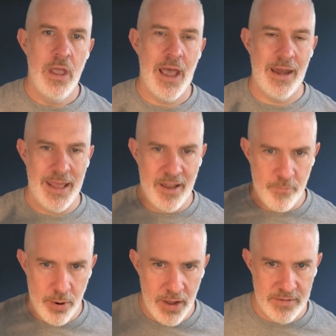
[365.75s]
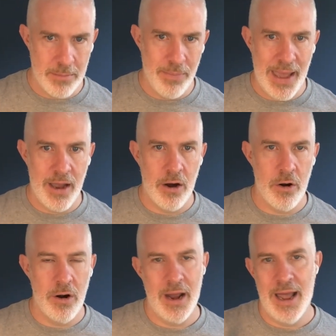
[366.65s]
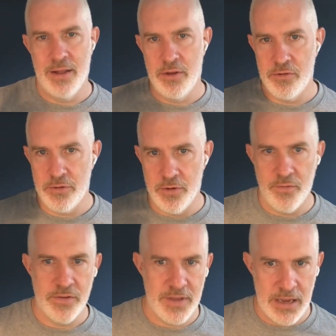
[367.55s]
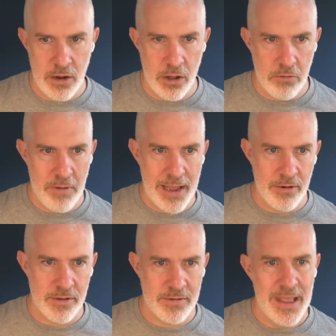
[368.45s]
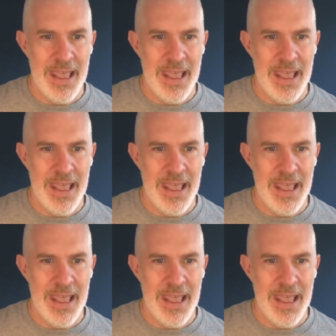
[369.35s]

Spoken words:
and they have pricing power, and their stuff is seen all around us,